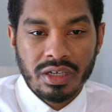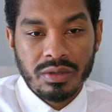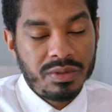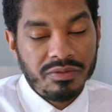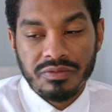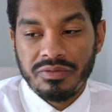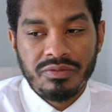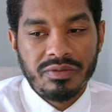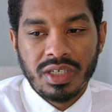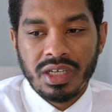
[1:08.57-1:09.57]
terms of
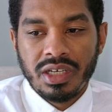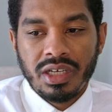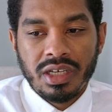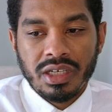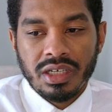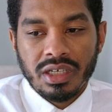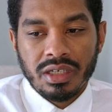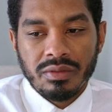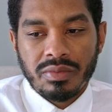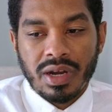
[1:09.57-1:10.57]

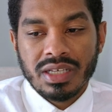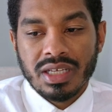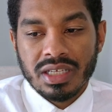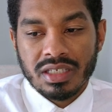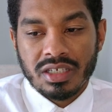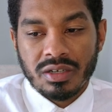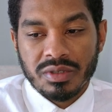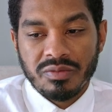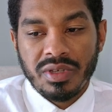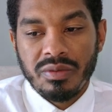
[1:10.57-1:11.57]
process, in
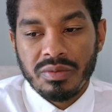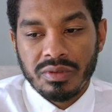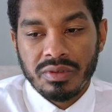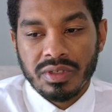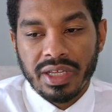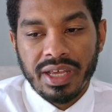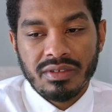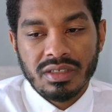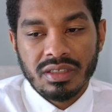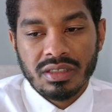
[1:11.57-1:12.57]
terms of people, they have
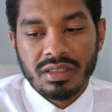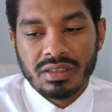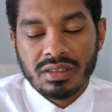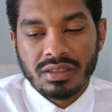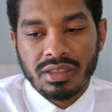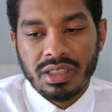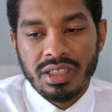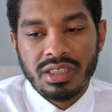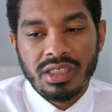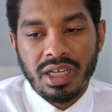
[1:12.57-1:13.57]
to
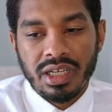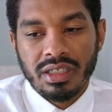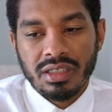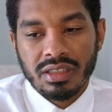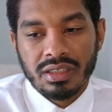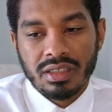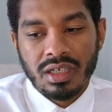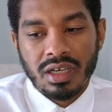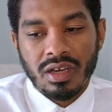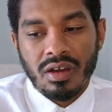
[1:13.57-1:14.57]
initiate
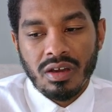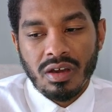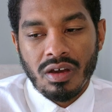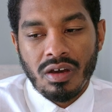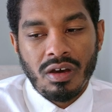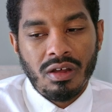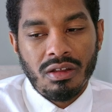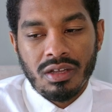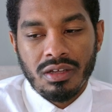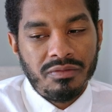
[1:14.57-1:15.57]

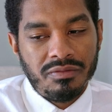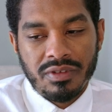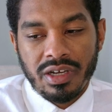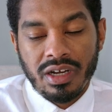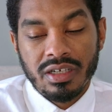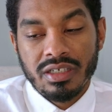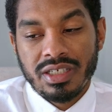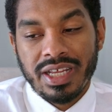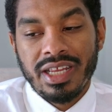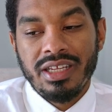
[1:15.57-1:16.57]
all of their
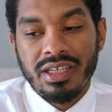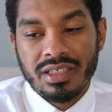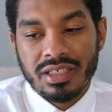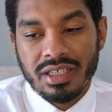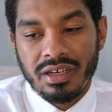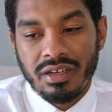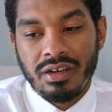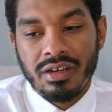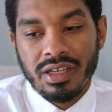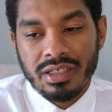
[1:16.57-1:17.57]
understandings and their
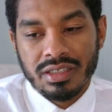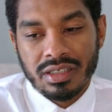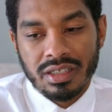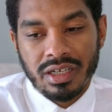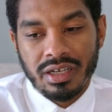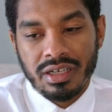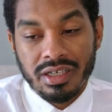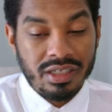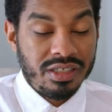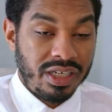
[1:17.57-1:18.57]
learnings and their
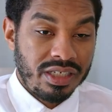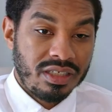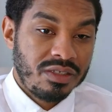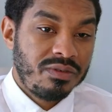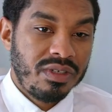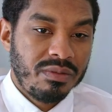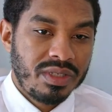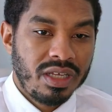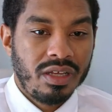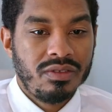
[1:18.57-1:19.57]
initiations for
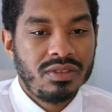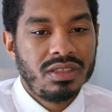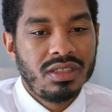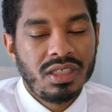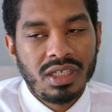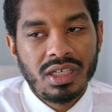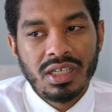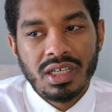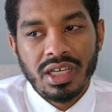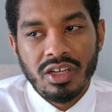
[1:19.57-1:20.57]
themselves.
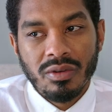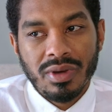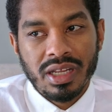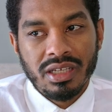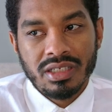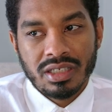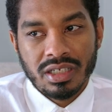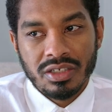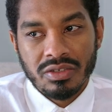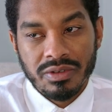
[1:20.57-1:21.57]
And nobody is
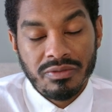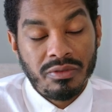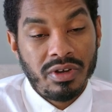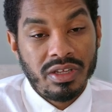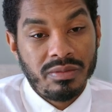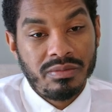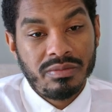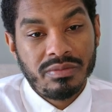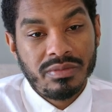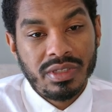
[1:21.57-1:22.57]
going to do it for
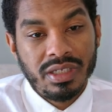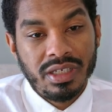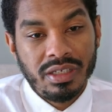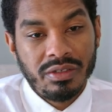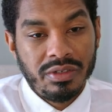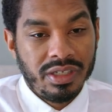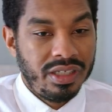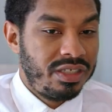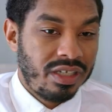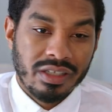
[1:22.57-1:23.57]
them, including
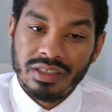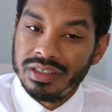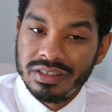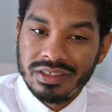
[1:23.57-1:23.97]
each other.